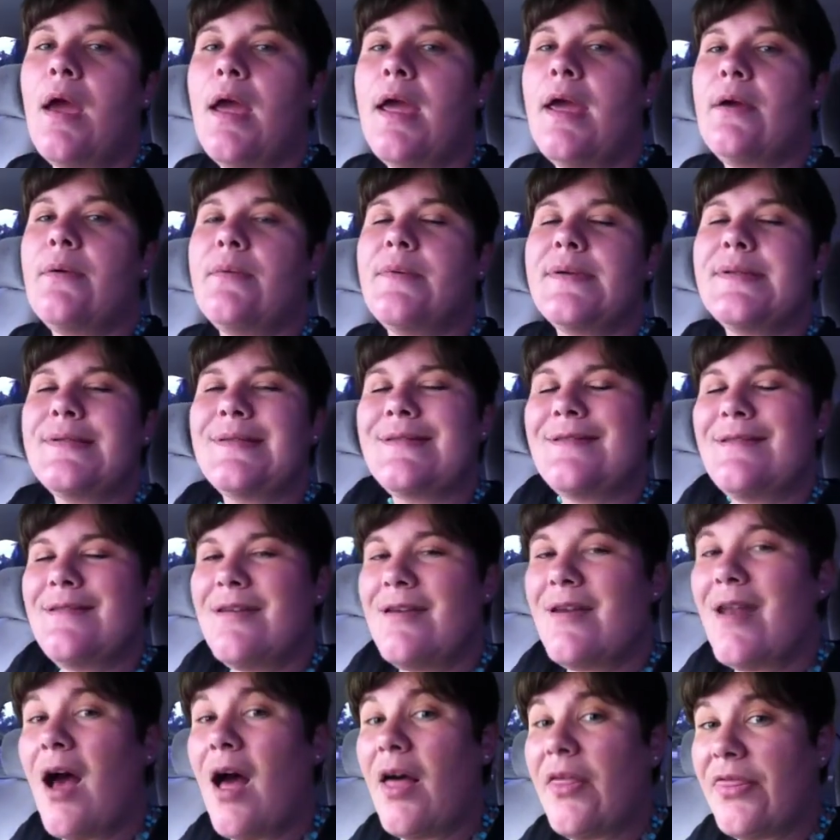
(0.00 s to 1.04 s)
it was
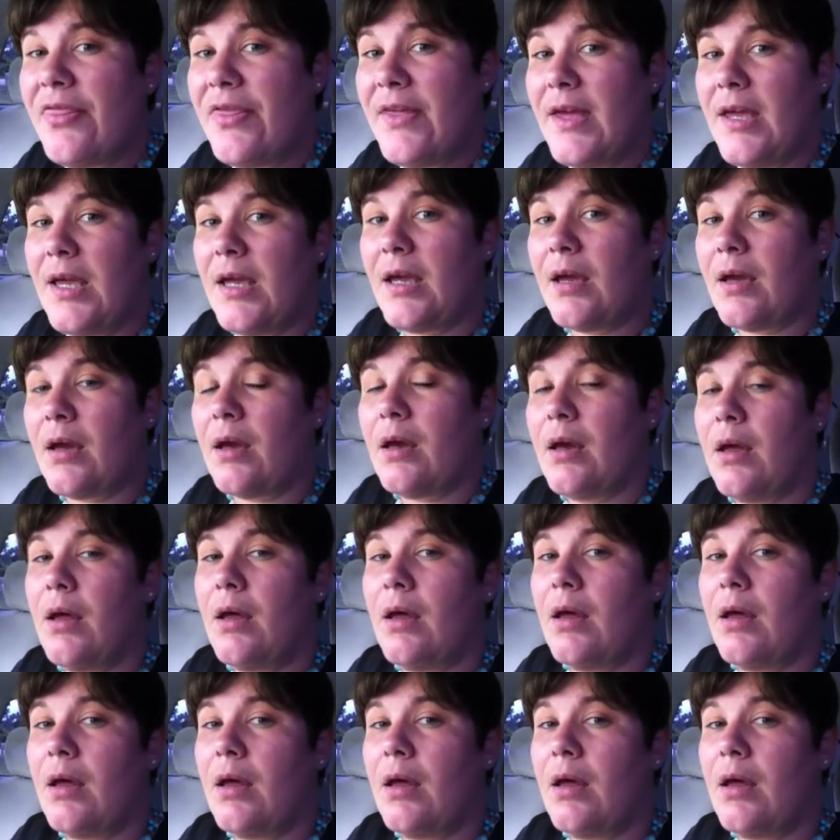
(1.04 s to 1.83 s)
nothing